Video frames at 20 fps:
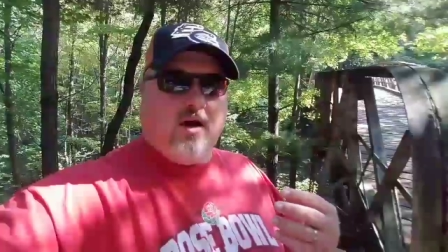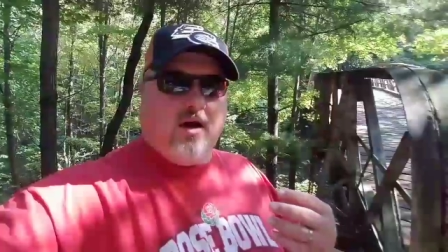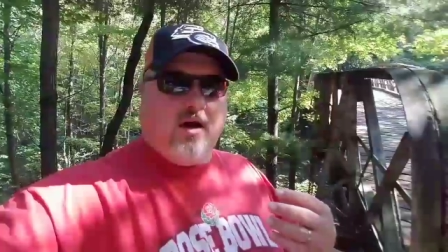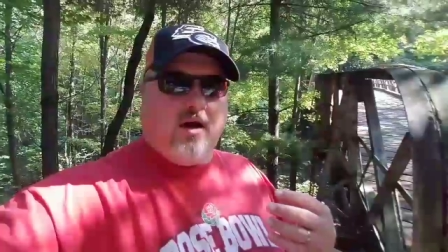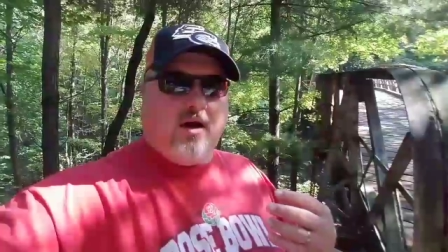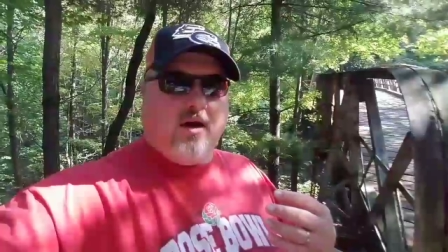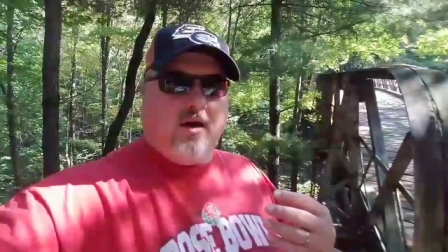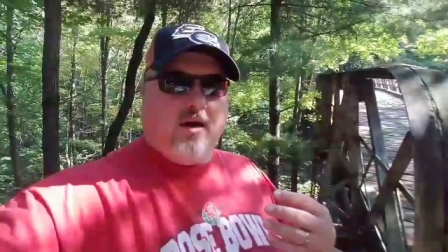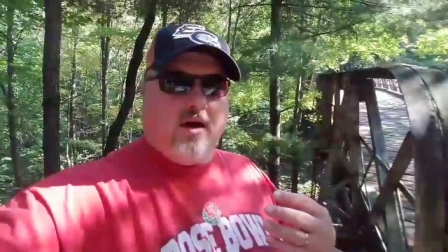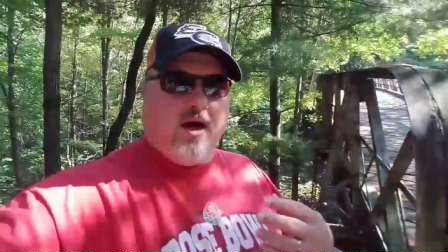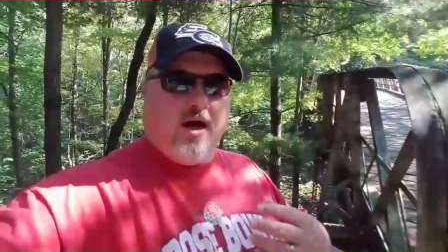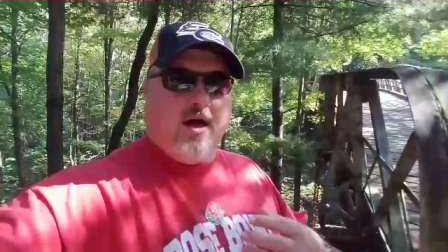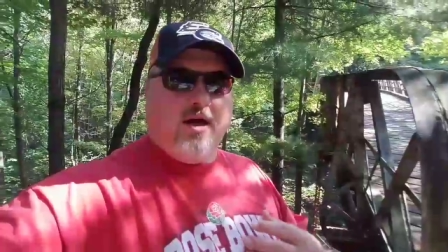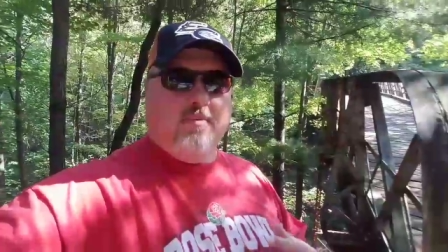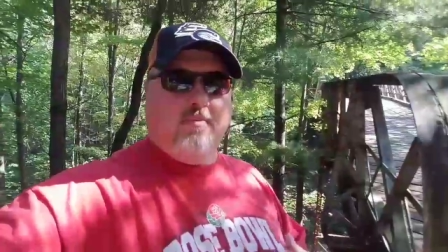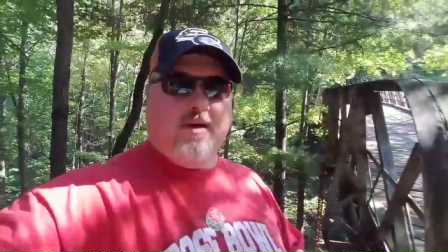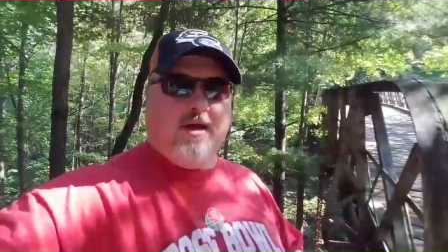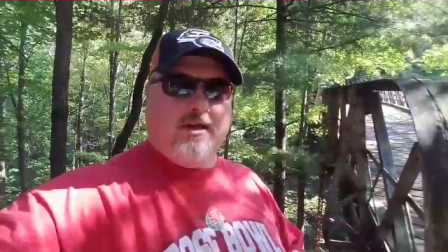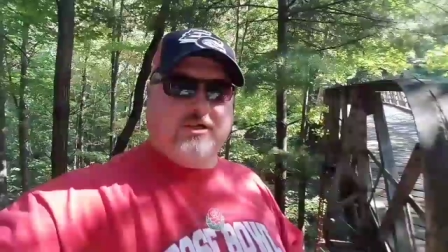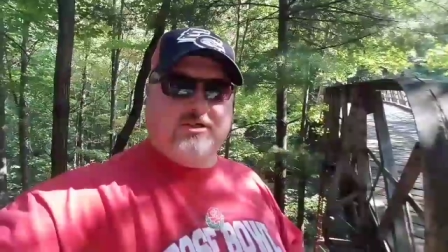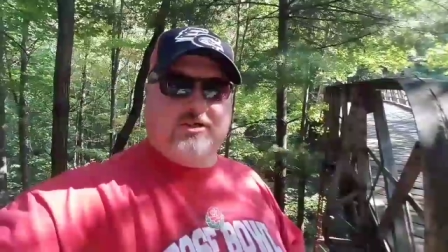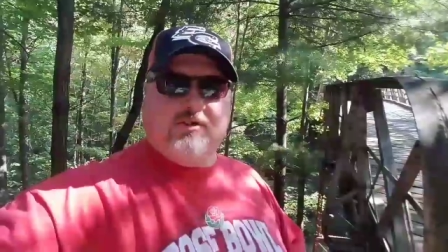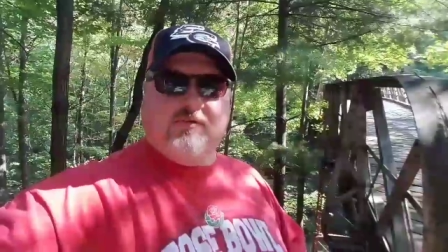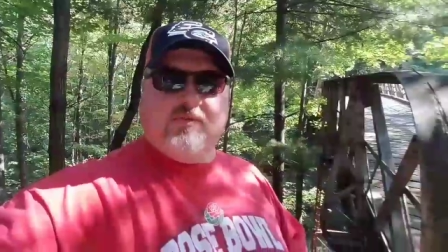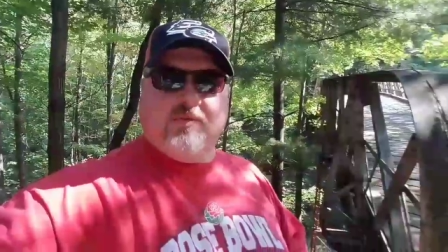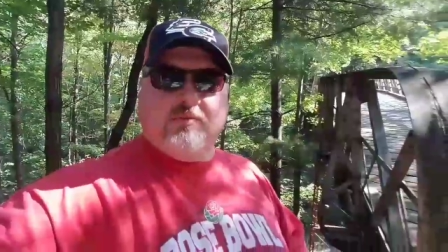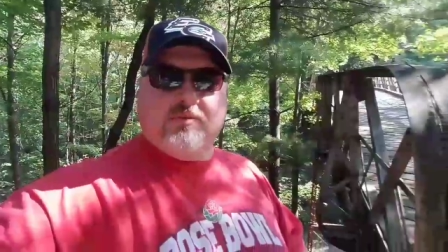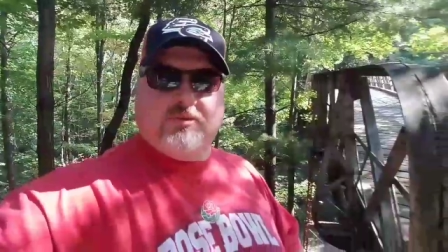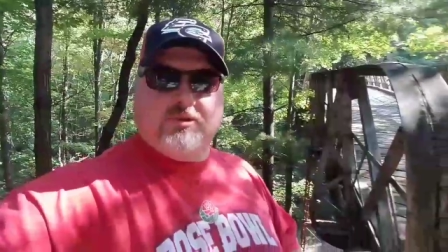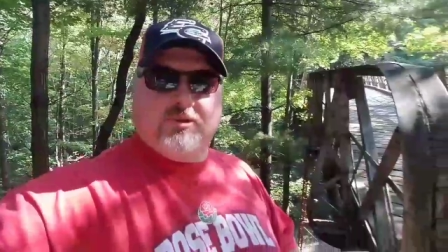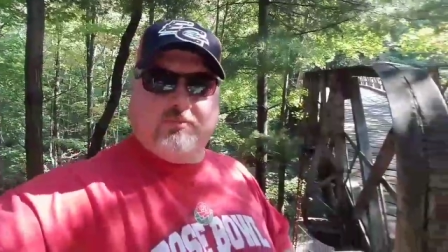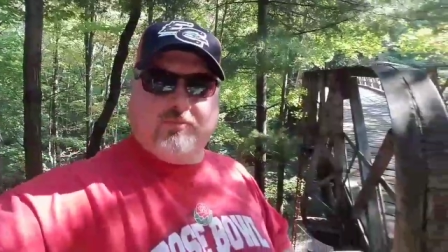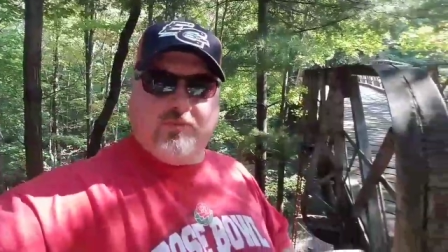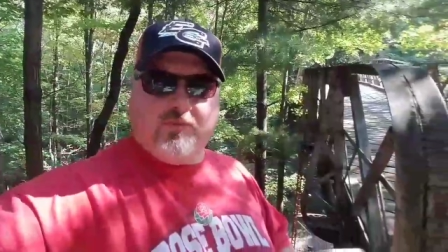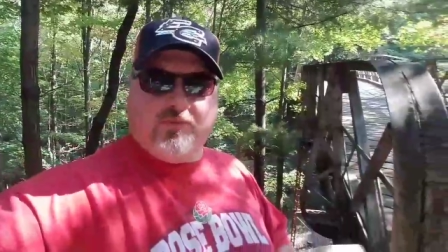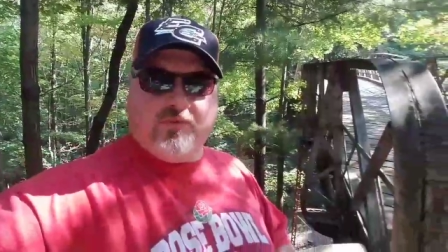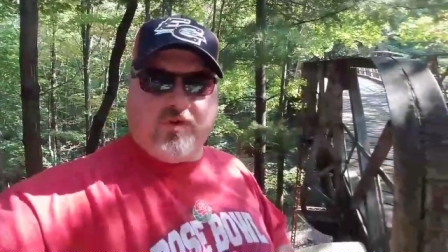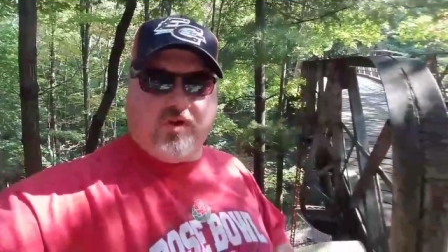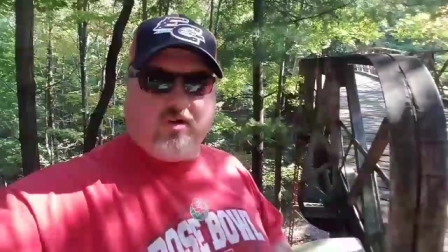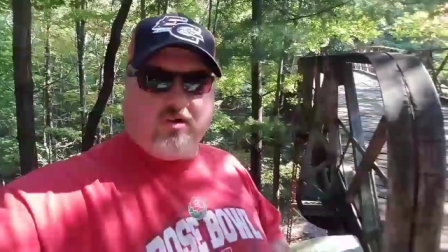uh, I am actually from
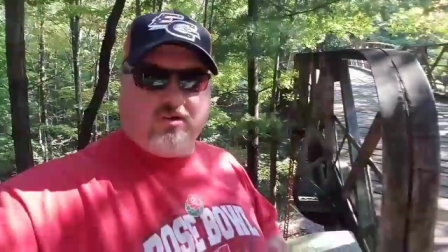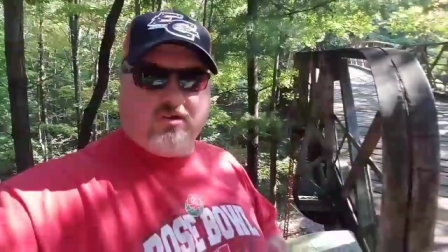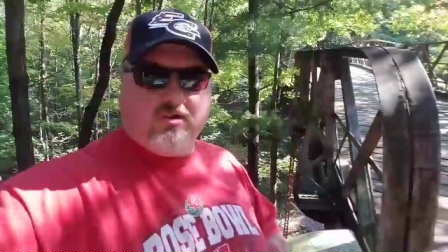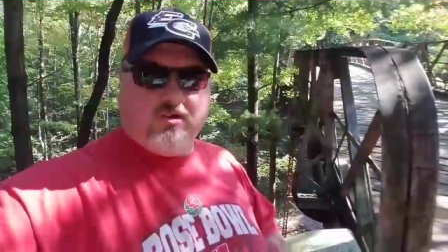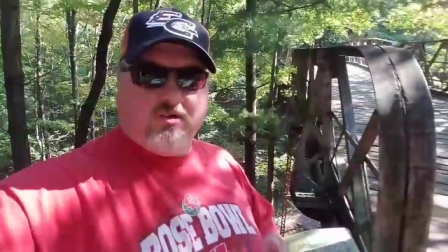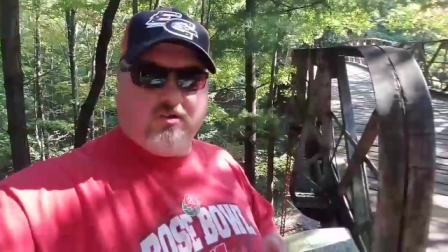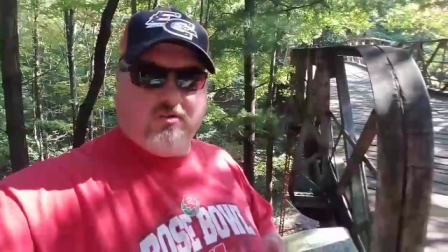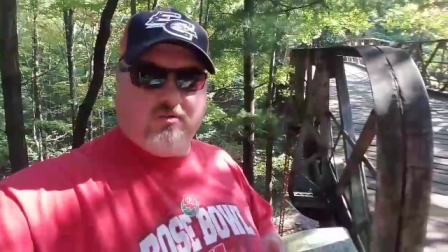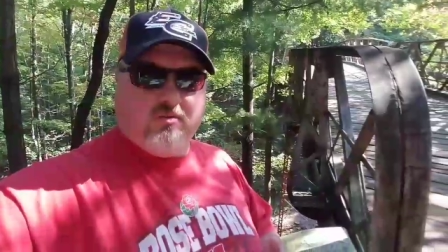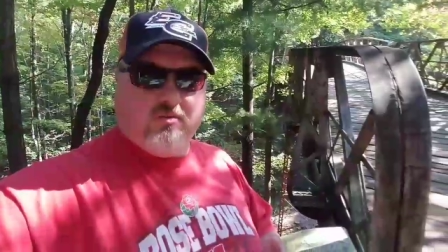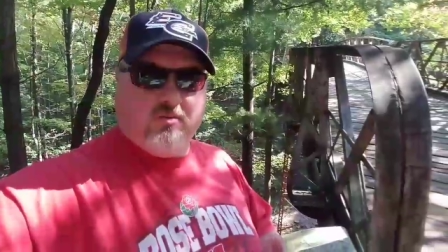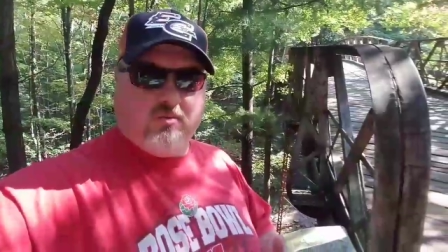Chippewa Falls,